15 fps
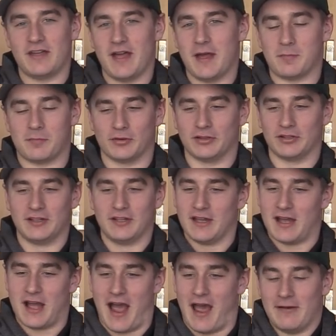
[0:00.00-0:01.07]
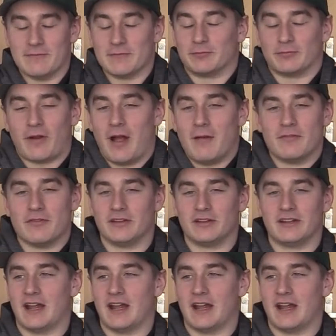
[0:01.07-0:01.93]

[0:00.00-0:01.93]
that, but I don't have a problem with it.